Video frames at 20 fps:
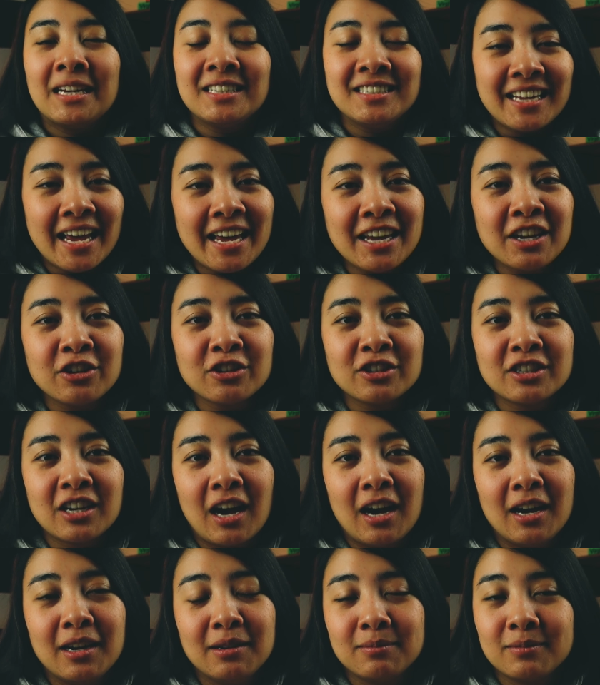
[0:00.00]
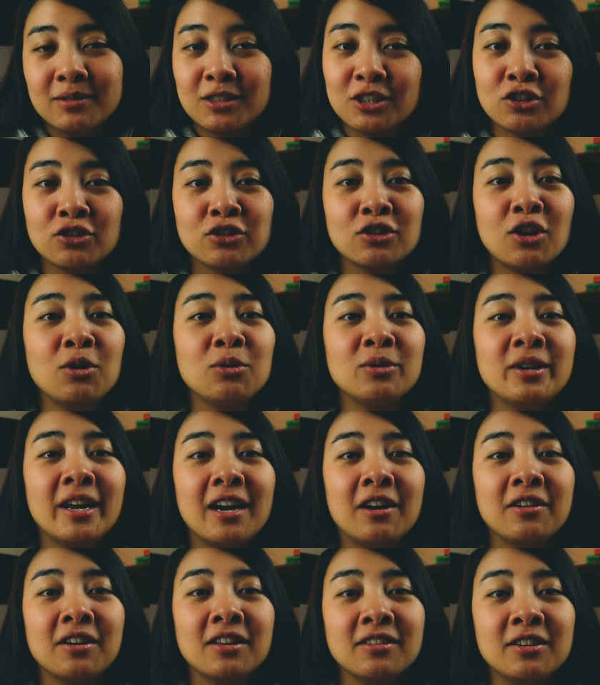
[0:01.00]
take your time, slow
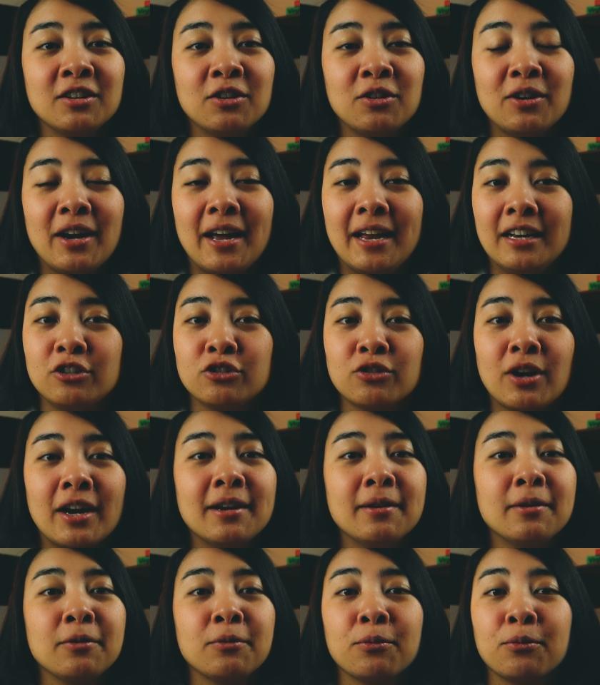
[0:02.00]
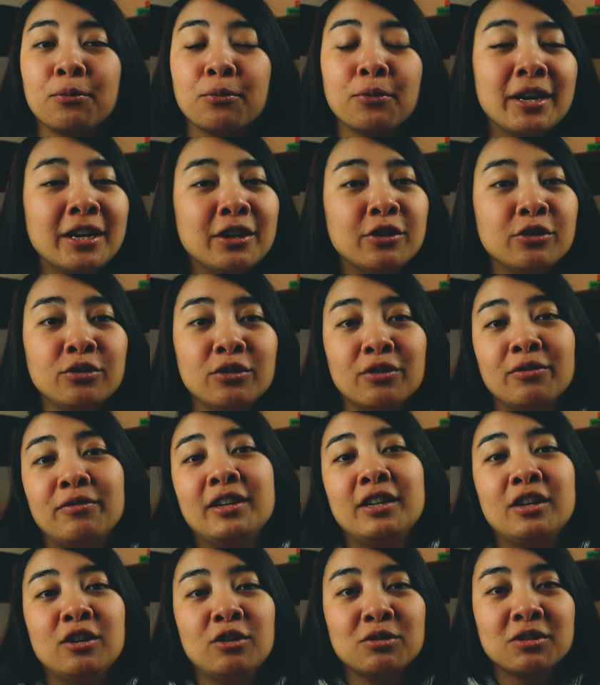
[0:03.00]
down a little, and try to redo your
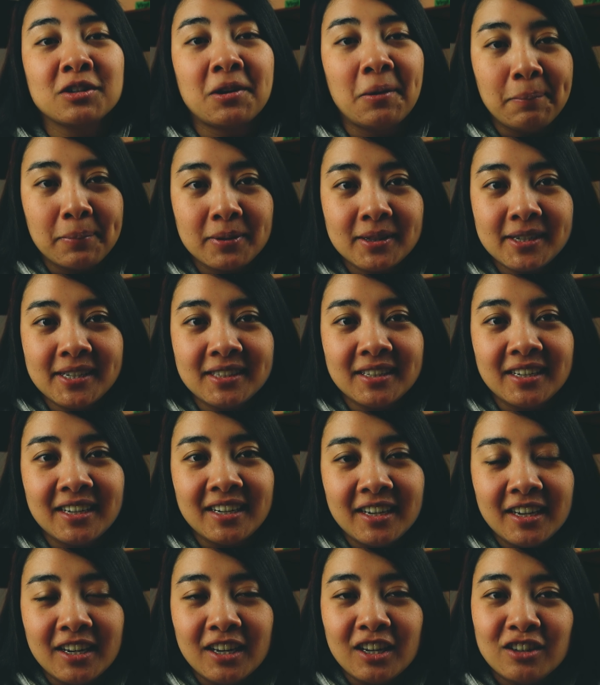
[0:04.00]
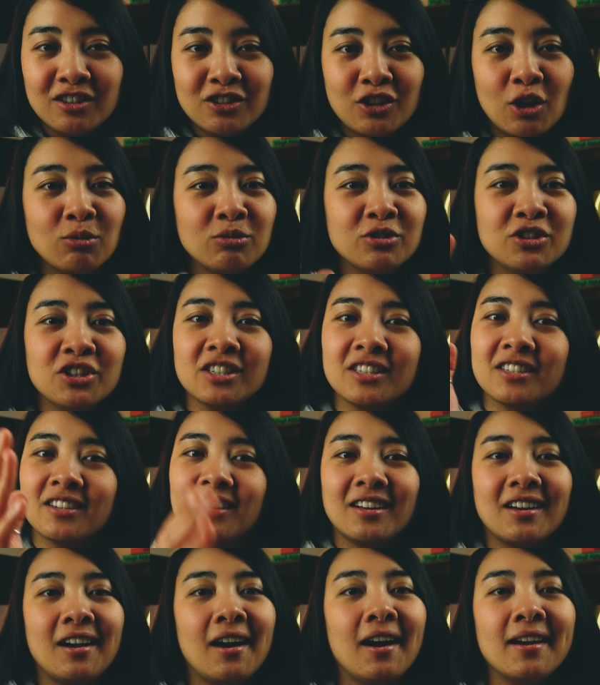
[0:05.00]
videos completely. Don't just
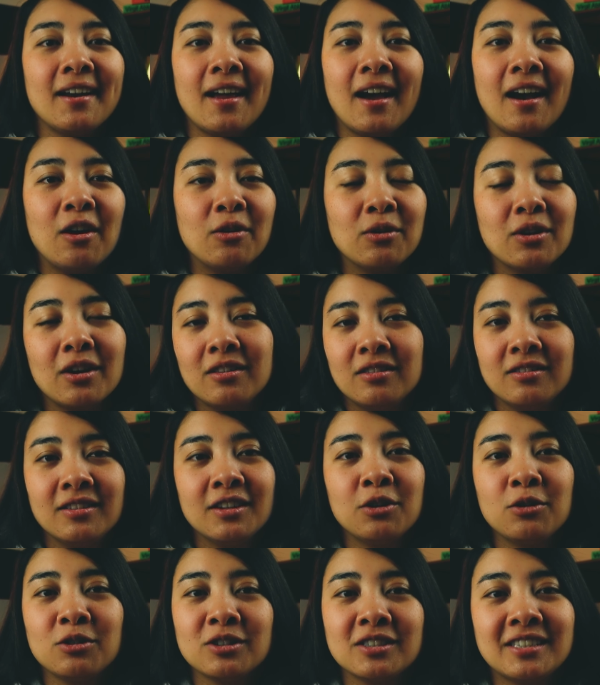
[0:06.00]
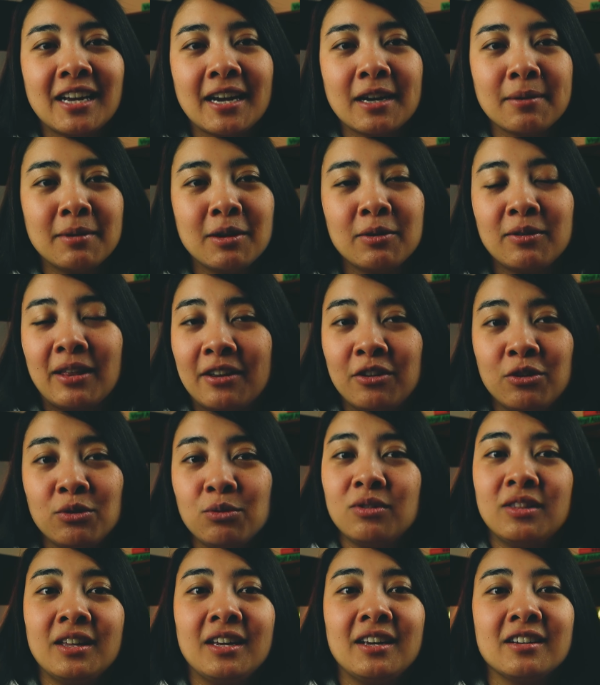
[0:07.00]
cut out a little segment that you
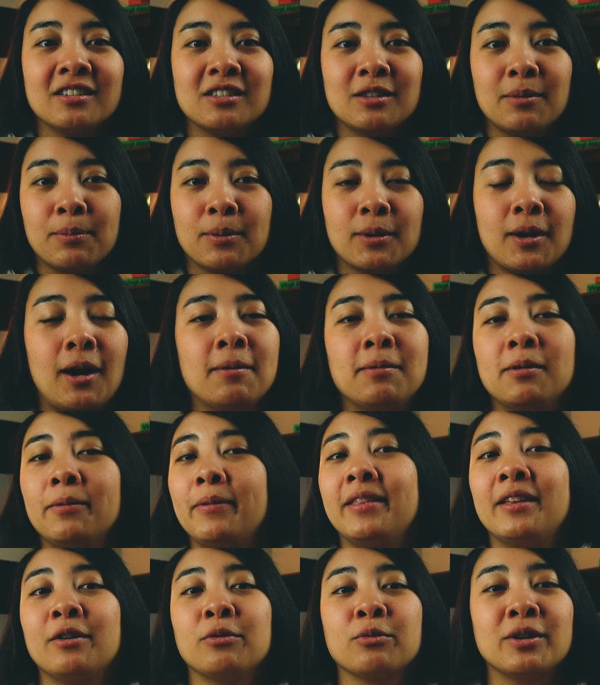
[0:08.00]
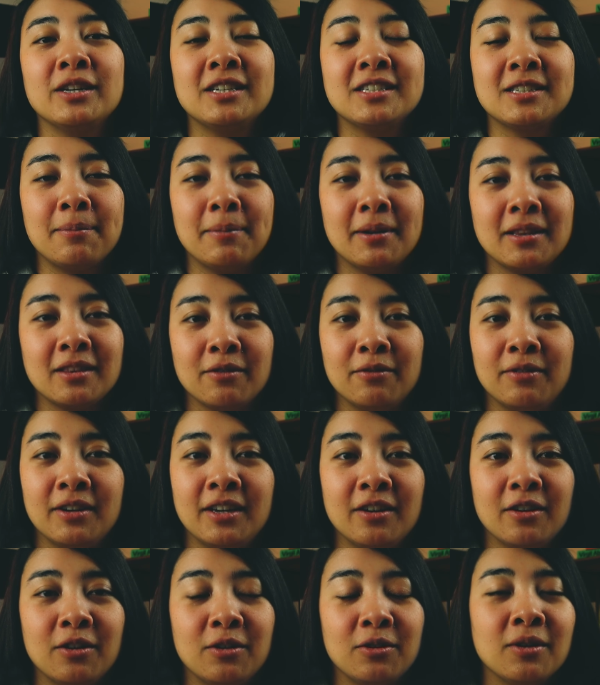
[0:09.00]
think is the problem and then resubmit the
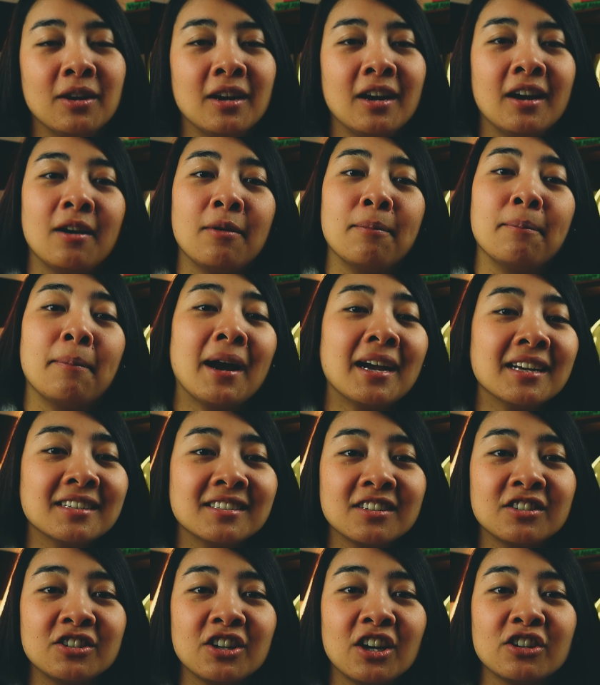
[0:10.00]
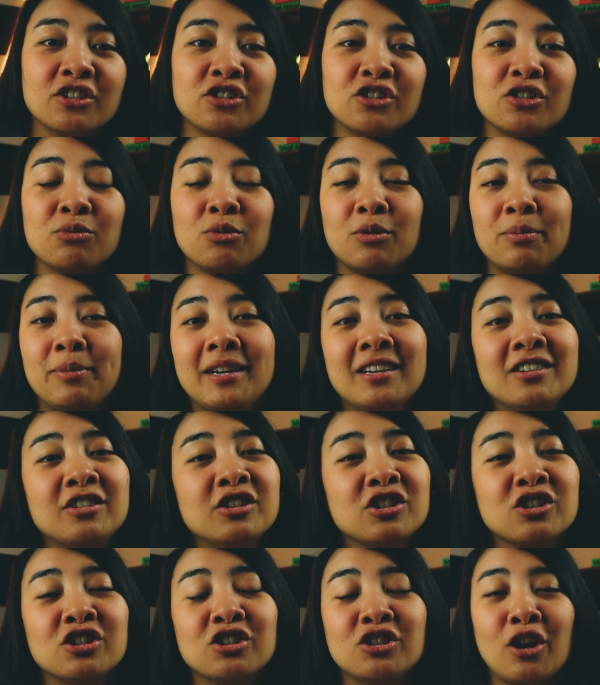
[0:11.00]
video. My suggestion would be to
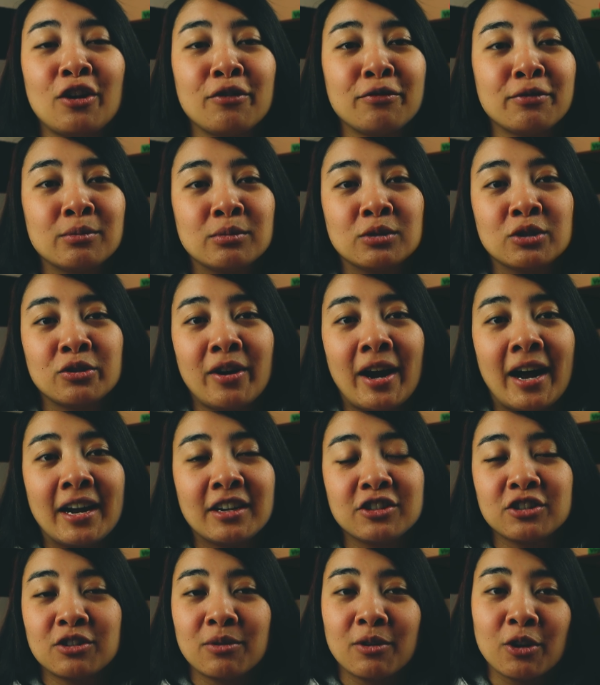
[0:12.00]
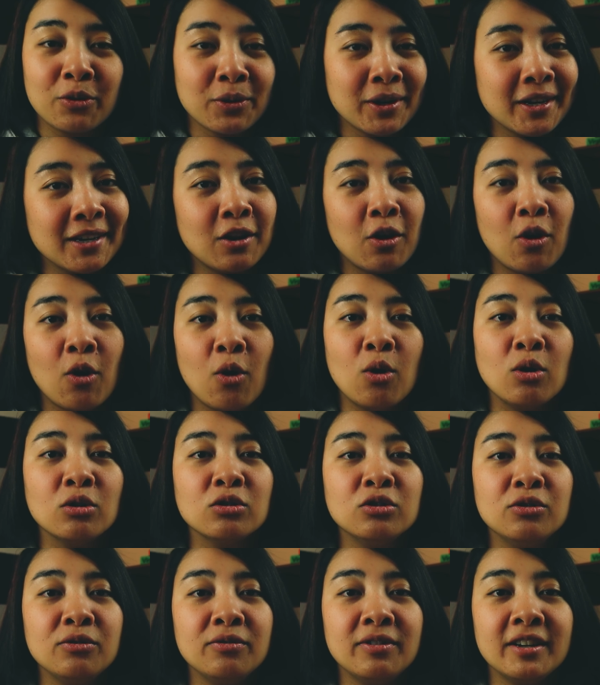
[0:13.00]
just start from scratch. Create a whole
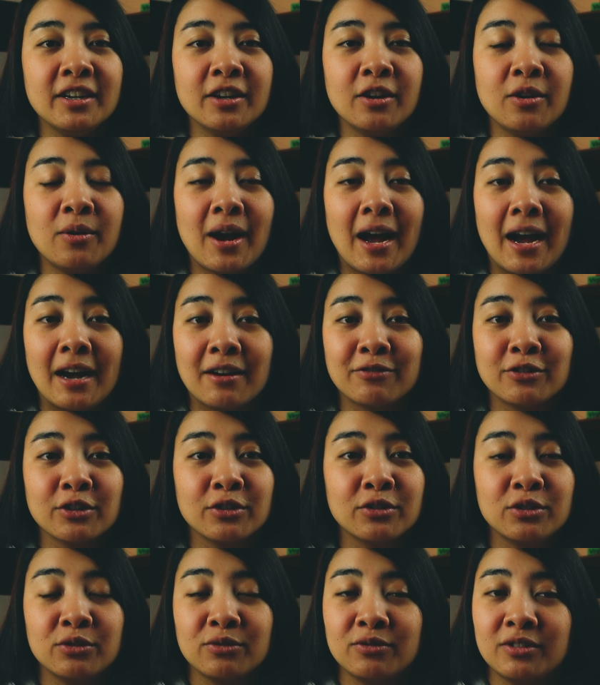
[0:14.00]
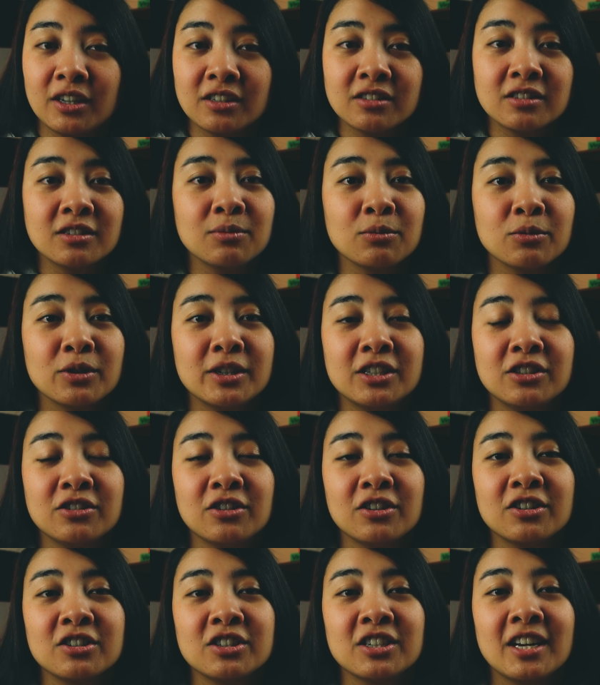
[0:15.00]
new video after you've done some
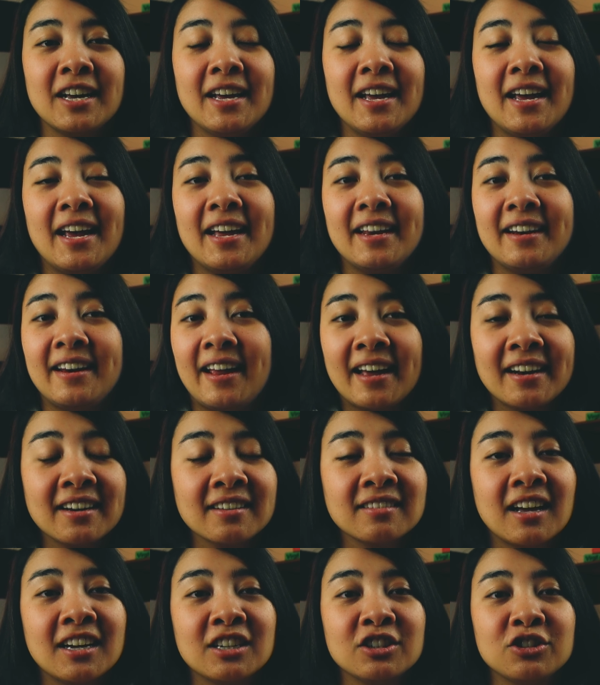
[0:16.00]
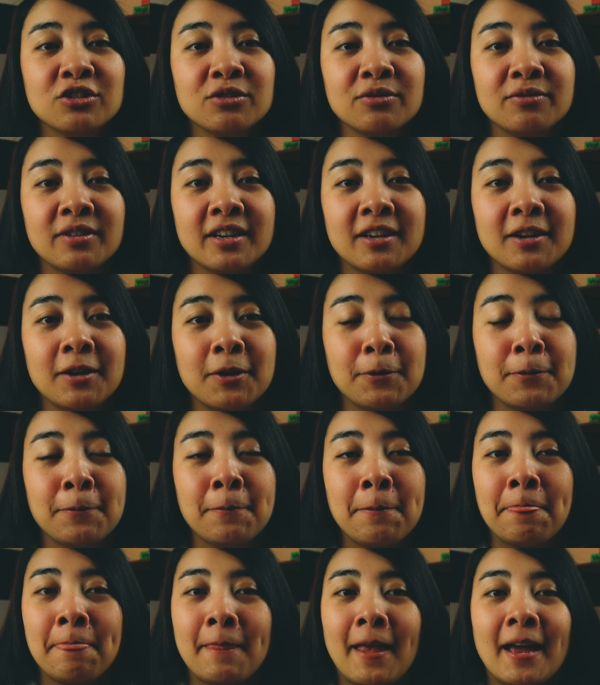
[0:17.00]
research and analyzed your video
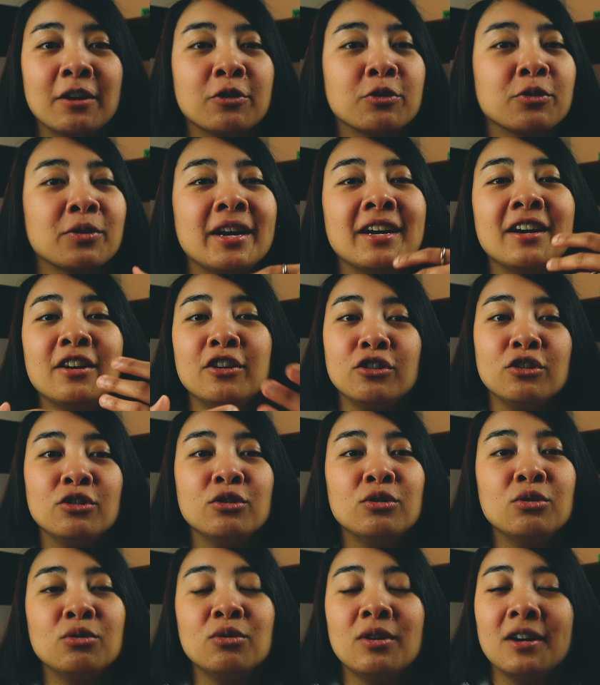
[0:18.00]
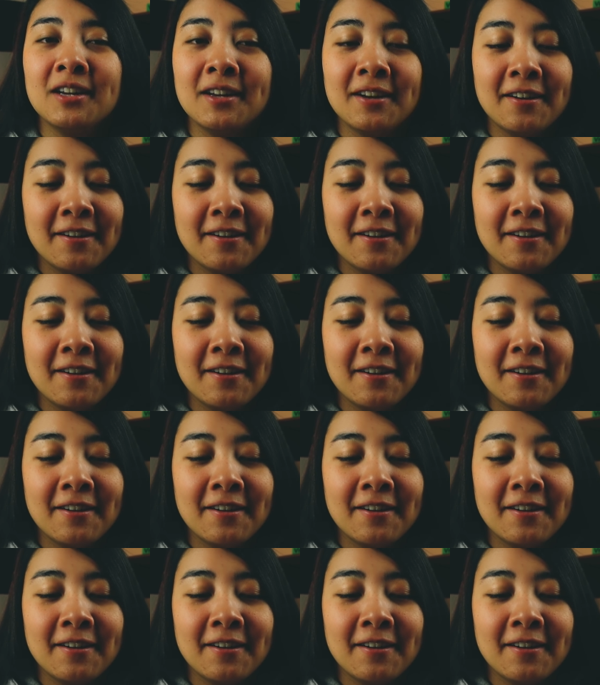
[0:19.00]
and create a new,